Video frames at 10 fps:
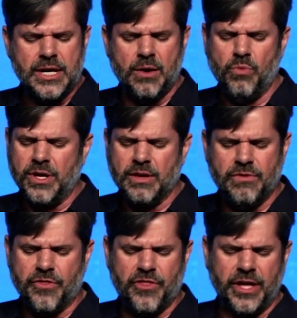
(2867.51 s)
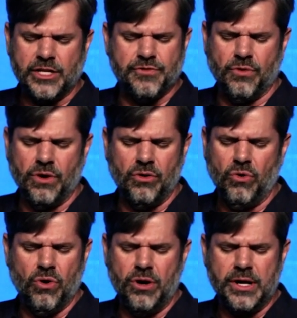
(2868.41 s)
And we give you thanks for it,
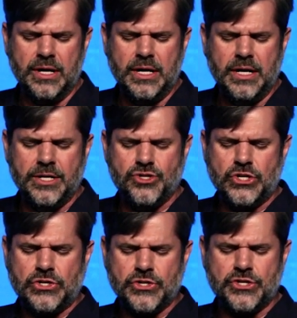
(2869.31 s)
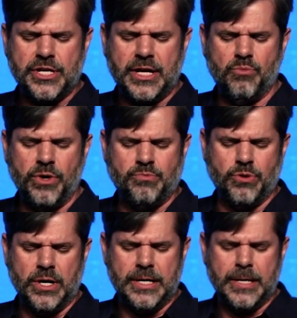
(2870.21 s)
Lord. In Jesus' name we
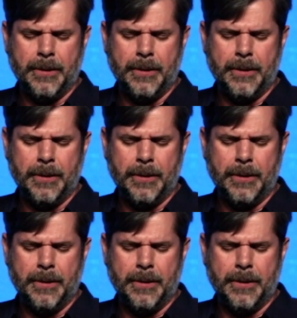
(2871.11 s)
pray.